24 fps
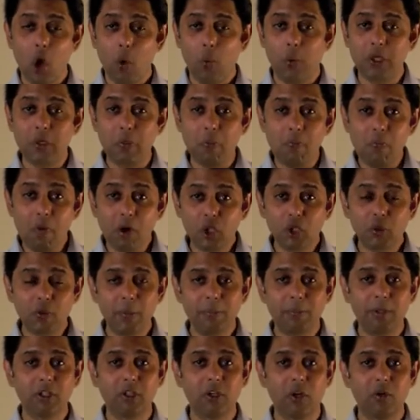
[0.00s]
which most
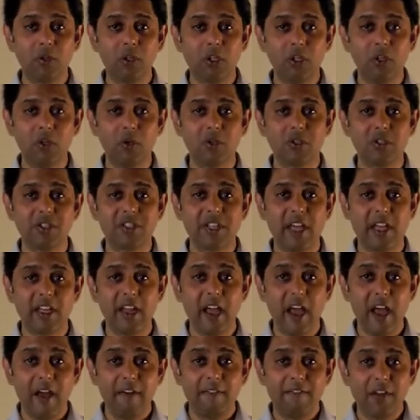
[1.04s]
people don't use, is
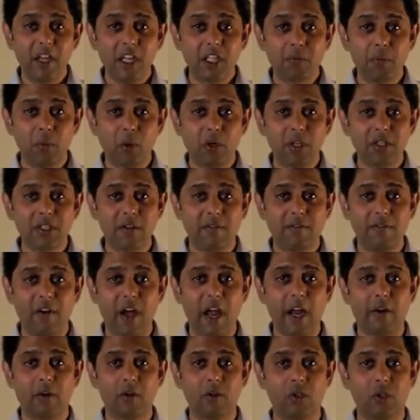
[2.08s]
that Facebook is a
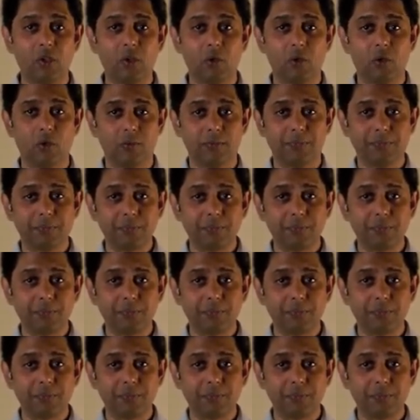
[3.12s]
viral tool.